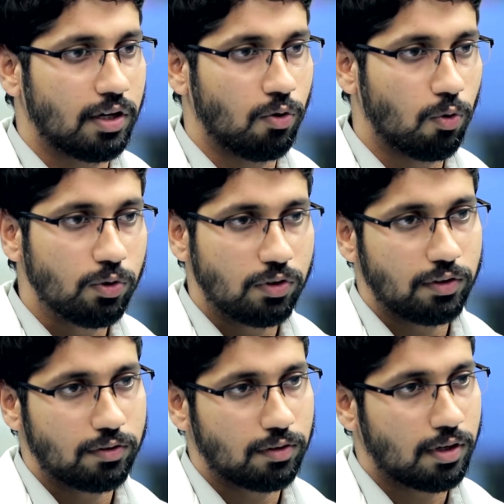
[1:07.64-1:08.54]
The growth
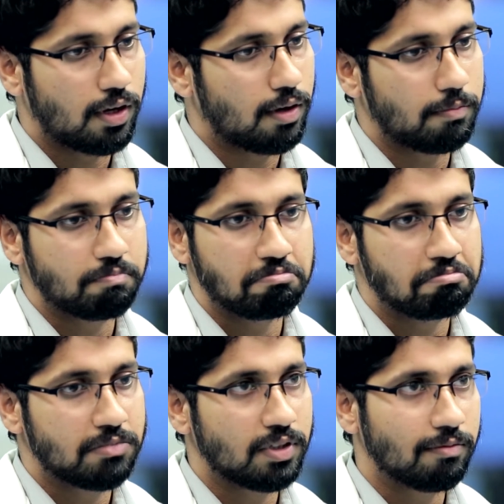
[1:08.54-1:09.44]
is
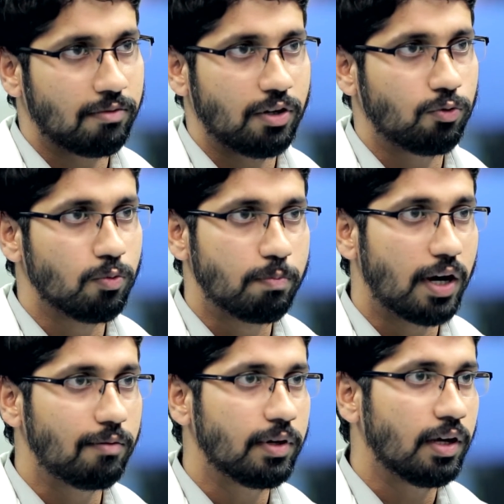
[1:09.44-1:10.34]
very superb.